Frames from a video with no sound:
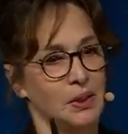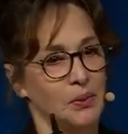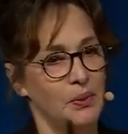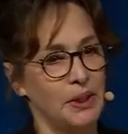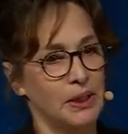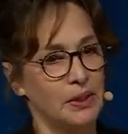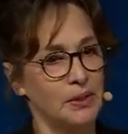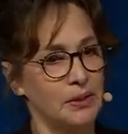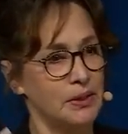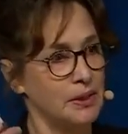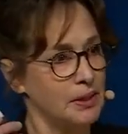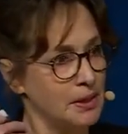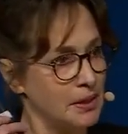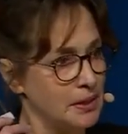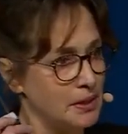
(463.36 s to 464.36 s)
we could
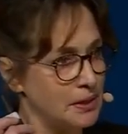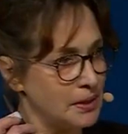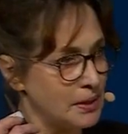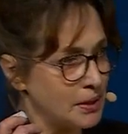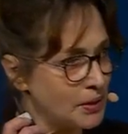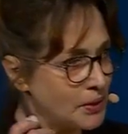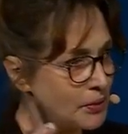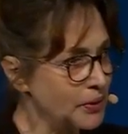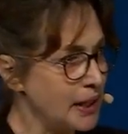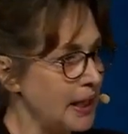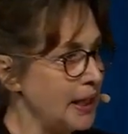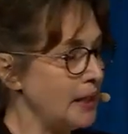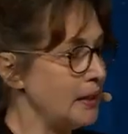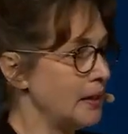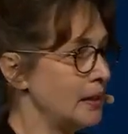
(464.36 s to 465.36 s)

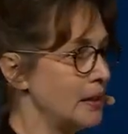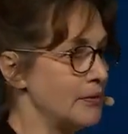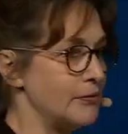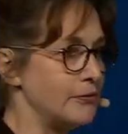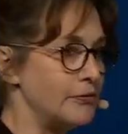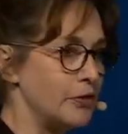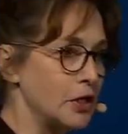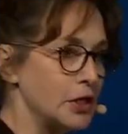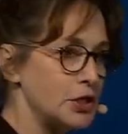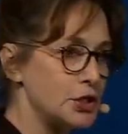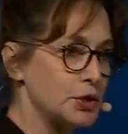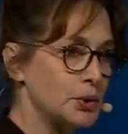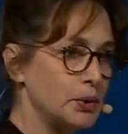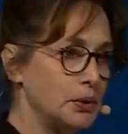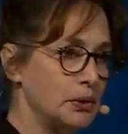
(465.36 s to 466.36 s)
create a
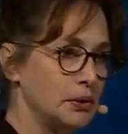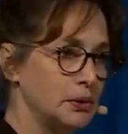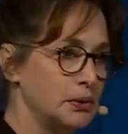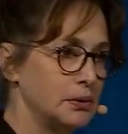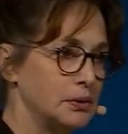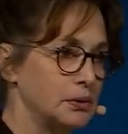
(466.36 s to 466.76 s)
virtual